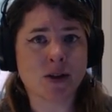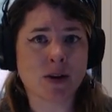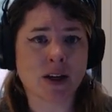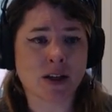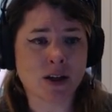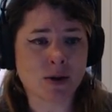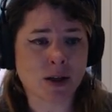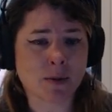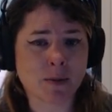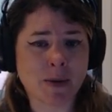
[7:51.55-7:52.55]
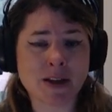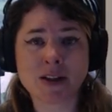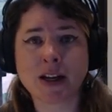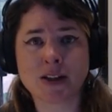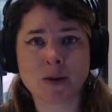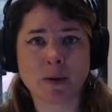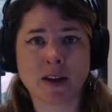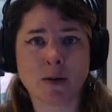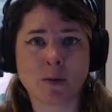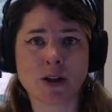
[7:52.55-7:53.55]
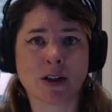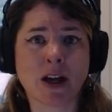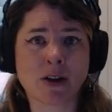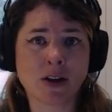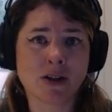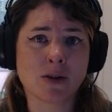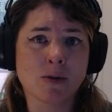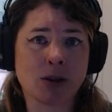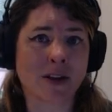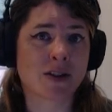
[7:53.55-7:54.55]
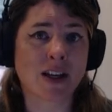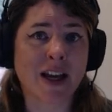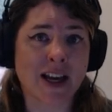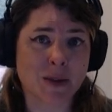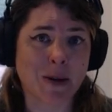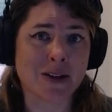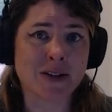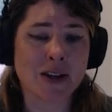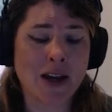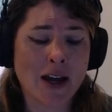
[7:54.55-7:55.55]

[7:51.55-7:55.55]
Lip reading: You can make sketches with it, which allow you to do things like cast spells.